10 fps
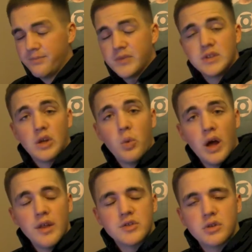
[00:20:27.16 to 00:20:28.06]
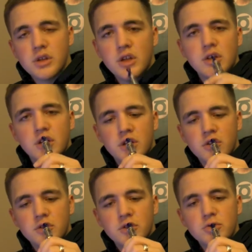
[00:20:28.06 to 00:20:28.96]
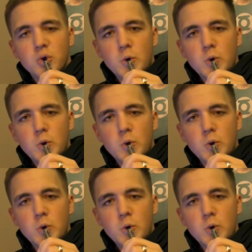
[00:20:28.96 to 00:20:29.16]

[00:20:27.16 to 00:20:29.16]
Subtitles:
He's like, "Wow, that's really good." He took another 2,